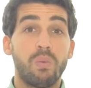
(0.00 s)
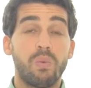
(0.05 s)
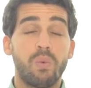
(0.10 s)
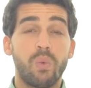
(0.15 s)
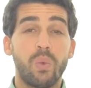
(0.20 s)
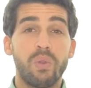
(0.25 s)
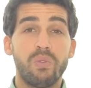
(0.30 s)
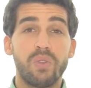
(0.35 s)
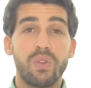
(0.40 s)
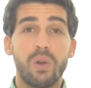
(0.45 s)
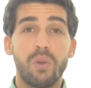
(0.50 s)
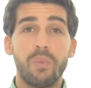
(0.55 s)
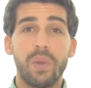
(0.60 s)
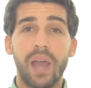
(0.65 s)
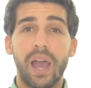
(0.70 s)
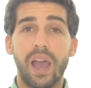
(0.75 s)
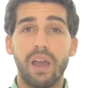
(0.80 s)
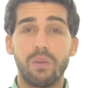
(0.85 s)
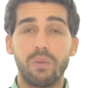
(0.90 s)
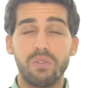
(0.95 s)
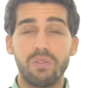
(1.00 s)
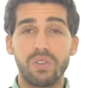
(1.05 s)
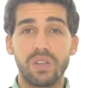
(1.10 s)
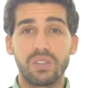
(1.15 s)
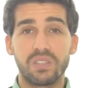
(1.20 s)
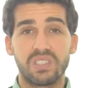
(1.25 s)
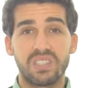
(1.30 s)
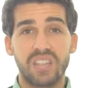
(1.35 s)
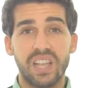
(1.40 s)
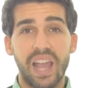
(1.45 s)
we feel bad. We feel
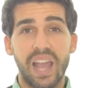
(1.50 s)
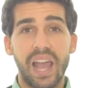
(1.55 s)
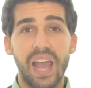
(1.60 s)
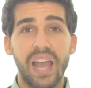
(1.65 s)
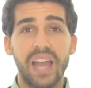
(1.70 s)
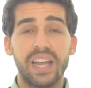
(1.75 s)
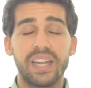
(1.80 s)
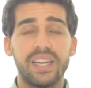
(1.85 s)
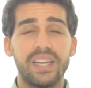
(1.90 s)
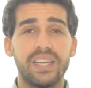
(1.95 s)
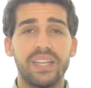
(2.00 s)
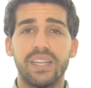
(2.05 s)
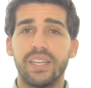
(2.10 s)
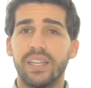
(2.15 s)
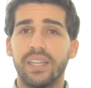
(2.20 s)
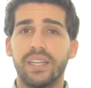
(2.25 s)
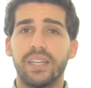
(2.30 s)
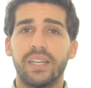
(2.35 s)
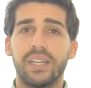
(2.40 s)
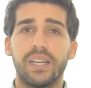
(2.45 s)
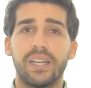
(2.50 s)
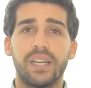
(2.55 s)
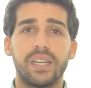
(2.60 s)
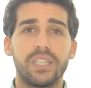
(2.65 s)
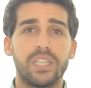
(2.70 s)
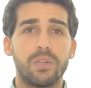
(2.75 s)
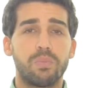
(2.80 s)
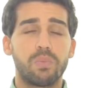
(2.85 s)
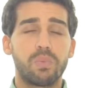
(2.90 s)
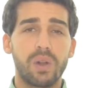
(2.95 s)
sad,
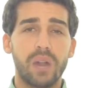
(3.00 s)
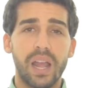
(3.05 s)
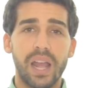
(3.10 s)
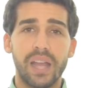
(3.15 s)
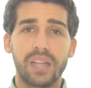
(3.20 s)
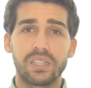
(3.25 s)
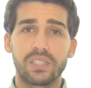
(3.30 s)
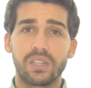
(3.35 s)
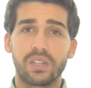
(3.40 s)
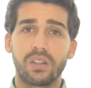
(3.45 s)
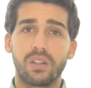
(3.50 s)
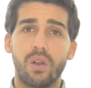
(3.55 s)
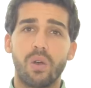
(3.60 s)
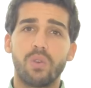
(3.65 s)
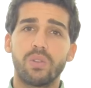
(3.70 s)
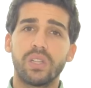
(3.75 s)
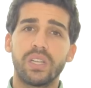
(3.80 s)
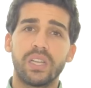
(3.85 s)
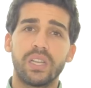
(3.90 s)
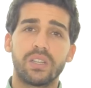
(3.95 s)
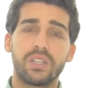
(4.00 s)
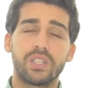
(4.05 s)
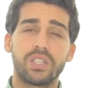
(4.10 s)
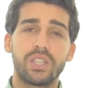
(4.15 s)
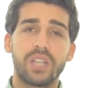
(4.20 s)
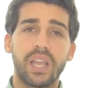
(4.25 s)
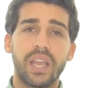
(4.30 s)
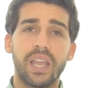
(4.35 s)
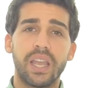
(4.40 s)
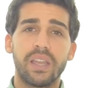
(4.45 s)
depressed, lonely,
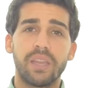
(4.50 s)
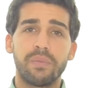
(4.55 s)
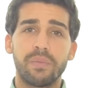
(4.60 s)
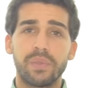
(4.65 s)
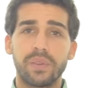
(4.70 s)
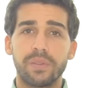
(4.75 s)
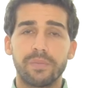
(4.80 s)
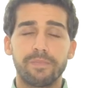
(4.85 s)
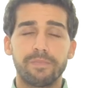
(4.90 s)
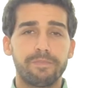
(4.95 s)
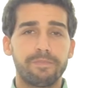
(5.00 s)
ashamed,